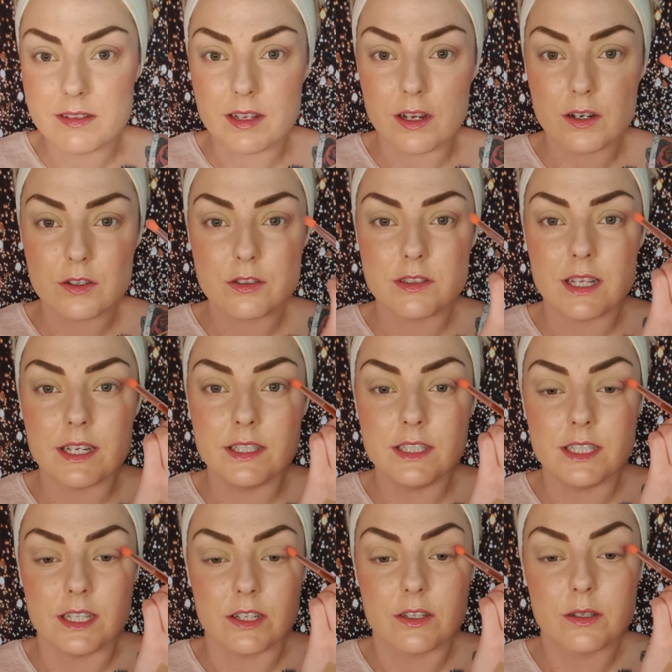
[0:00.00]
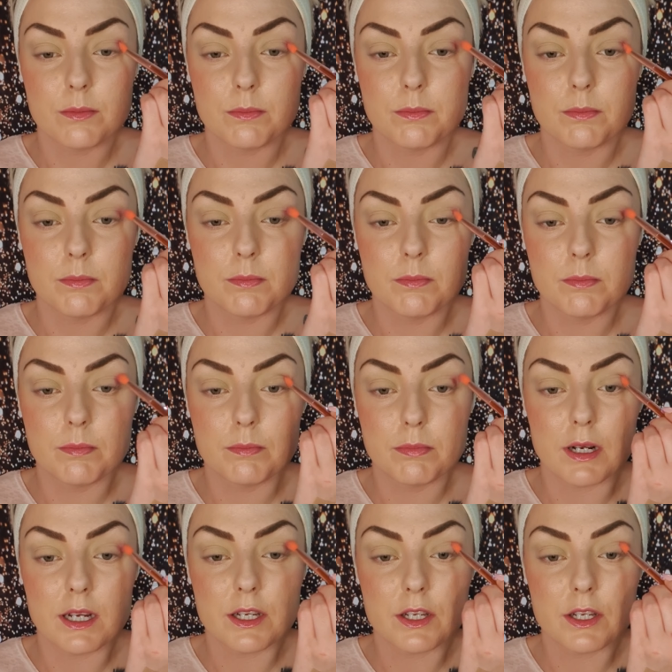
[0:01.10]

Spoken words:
are scented, but I